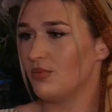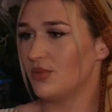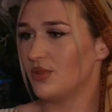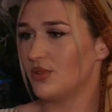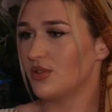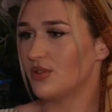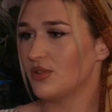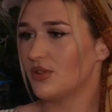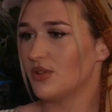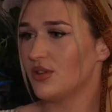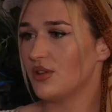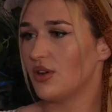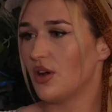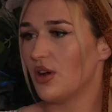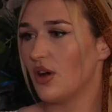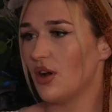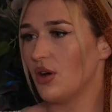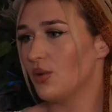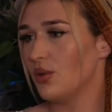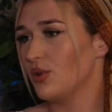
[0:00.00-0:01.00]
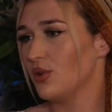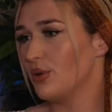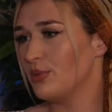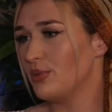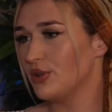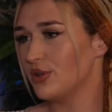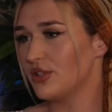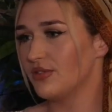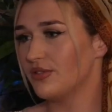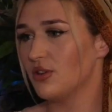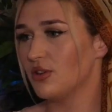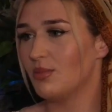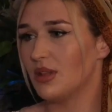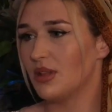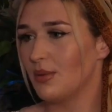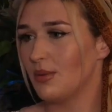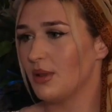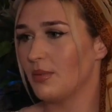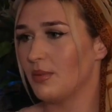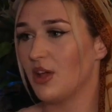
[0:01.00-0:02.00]
comes, oh, you're beautiful,
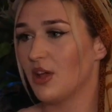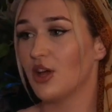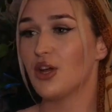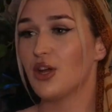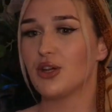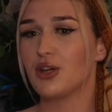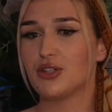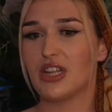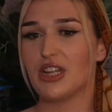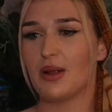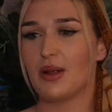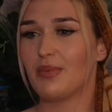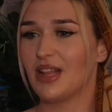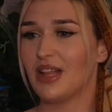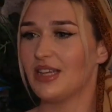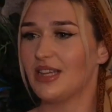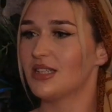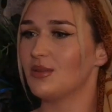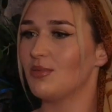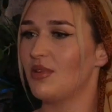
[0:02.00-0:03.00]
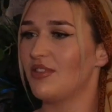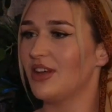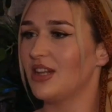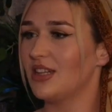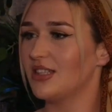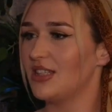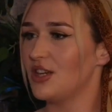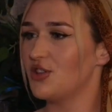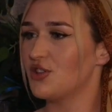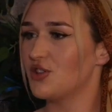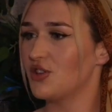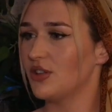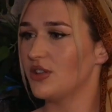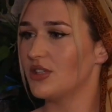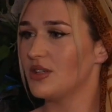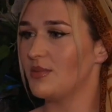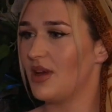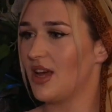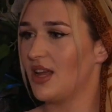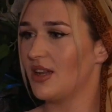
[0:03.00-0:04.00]
blah, blah, blah. So then I placed my validation
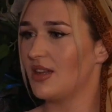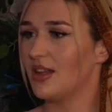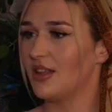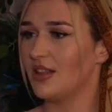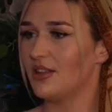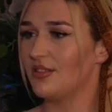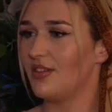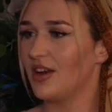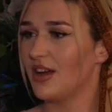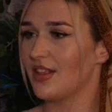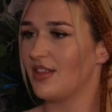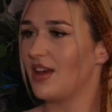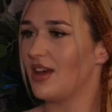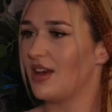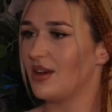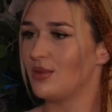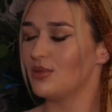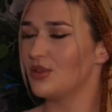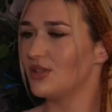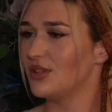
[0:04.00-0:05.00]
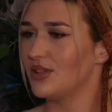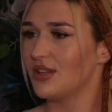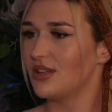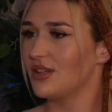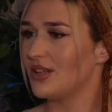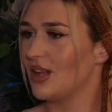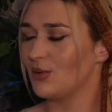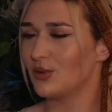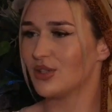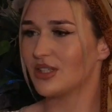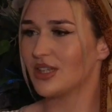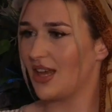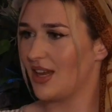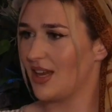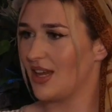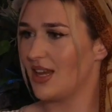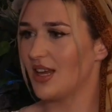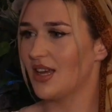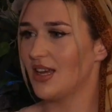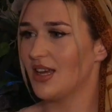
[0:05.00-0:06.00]
onto men and the fact that I was now
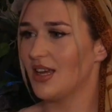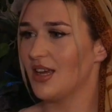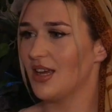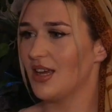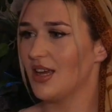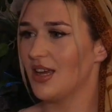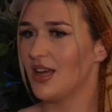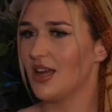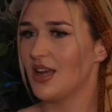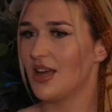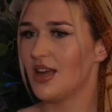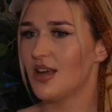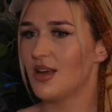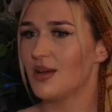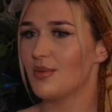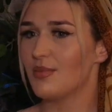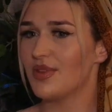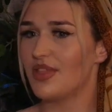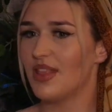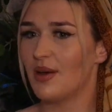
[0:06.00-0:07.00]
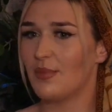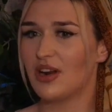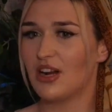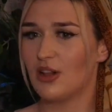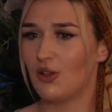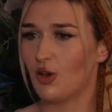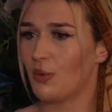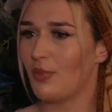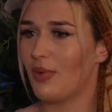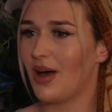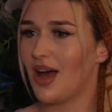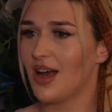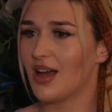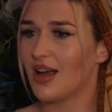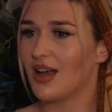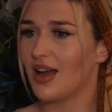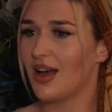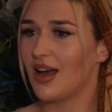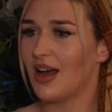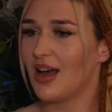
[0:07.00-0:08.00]
skinny. But then when I look
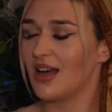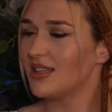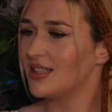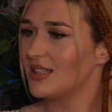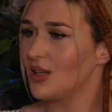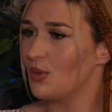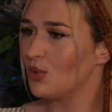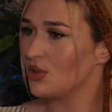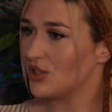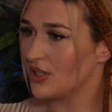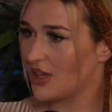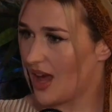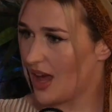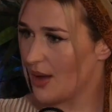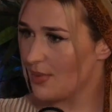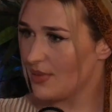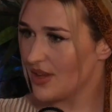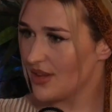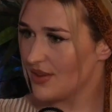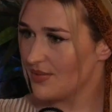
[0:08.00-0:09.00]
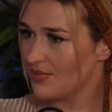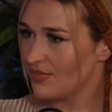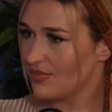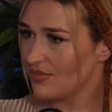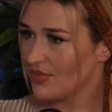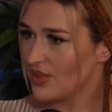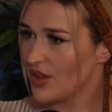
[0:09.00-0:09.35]
back, I still wasn't happy.